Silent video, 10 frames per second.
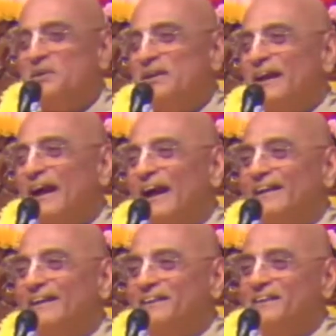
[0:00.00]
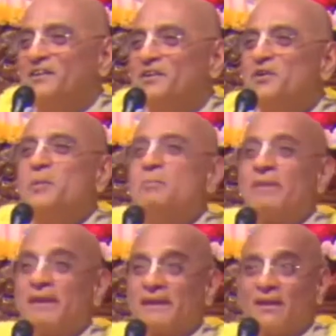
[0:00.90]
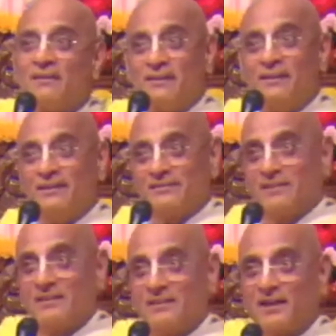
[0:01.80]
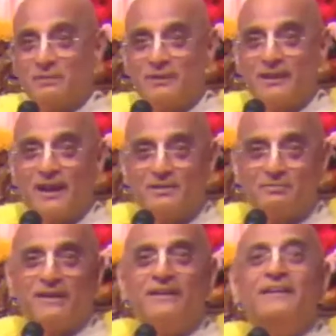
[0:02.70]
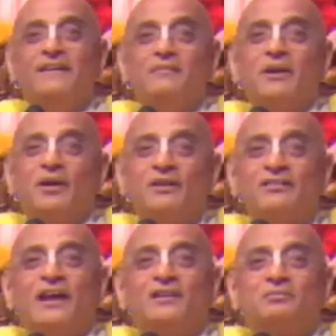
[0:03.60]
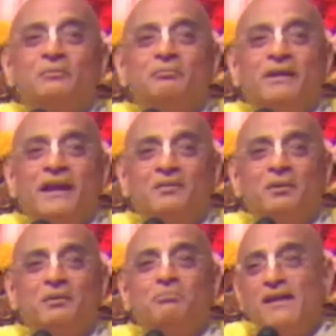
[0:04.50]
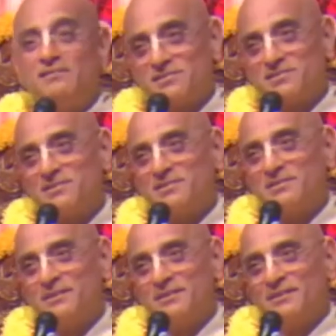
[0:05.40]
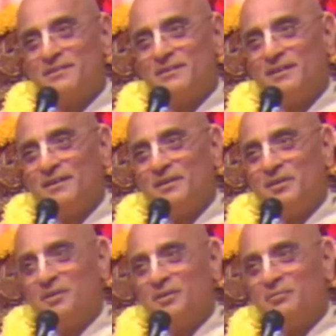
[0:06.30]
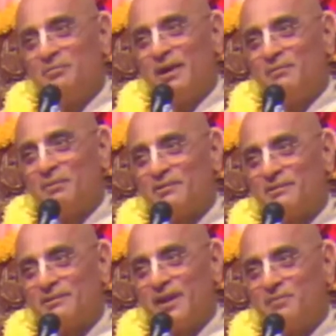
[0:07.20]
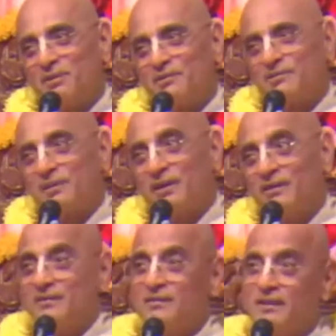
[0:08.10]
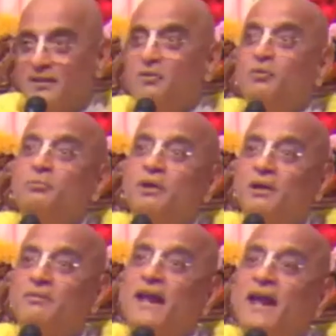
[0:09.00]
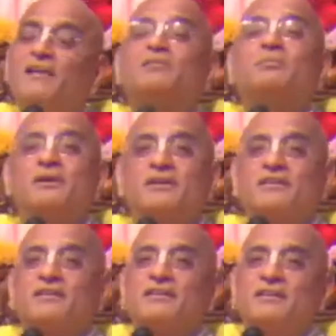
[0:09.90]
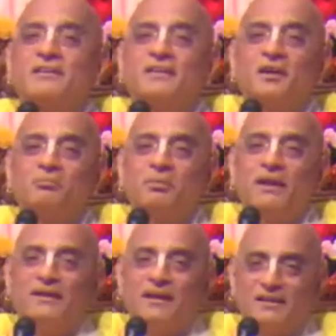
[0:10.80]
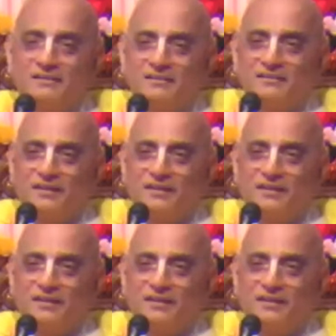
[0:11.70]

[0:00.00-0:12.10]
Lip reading: And now he is such an expert dice player because he had been blessed by a great personality that he would become an expert in playing dice.